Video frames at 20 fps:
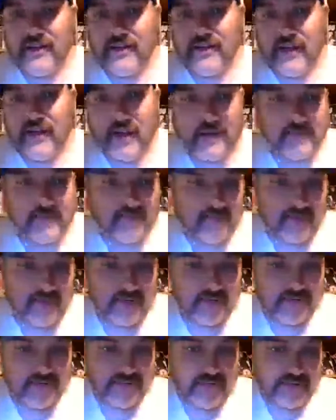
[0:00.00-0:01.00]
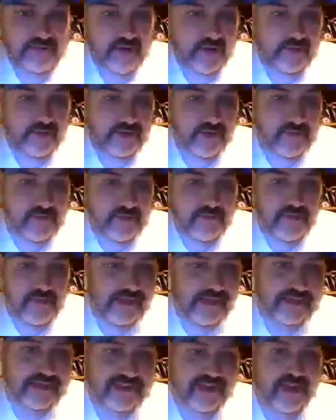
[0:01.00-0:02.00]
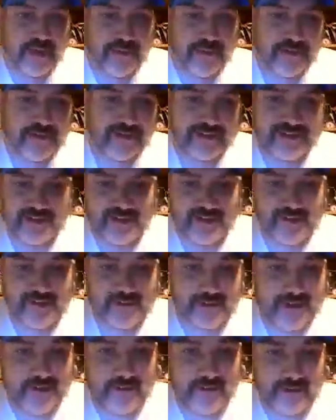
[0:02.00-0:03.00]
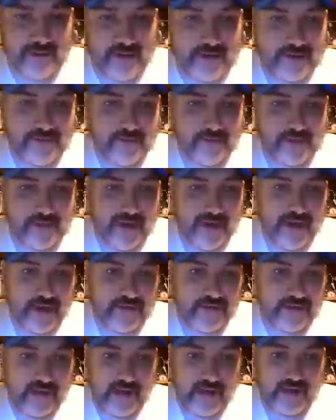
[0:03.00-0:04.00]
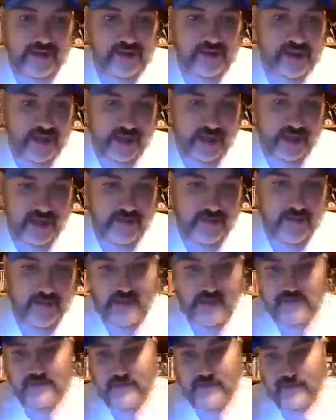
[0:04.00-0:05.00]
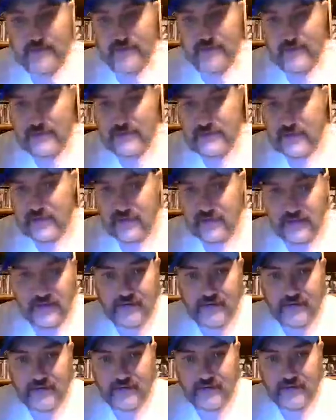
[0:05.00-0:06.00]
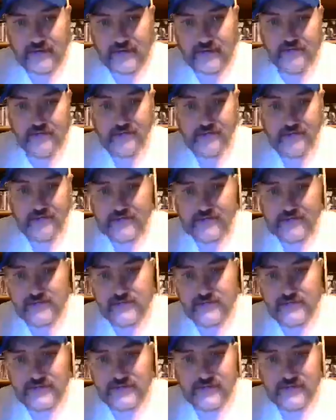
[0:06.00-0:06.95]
I'm trying to do my best on this. So, but anyway, when y'all have time, check him out too. He's got a lot of great videos.